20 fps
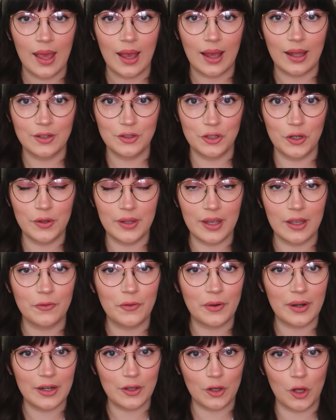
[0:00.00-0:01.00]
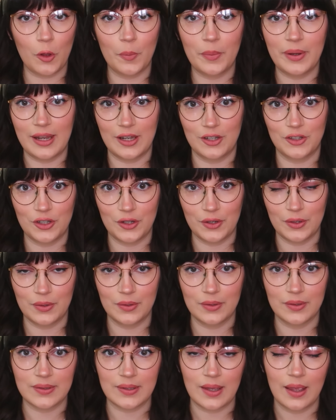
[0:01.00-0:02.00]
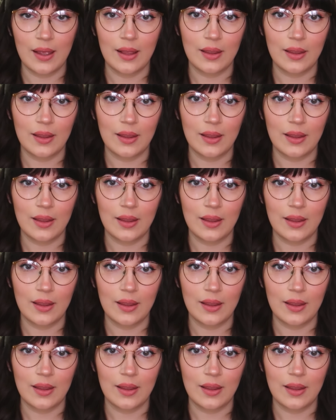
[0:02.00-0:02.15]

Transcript: and do get very common issues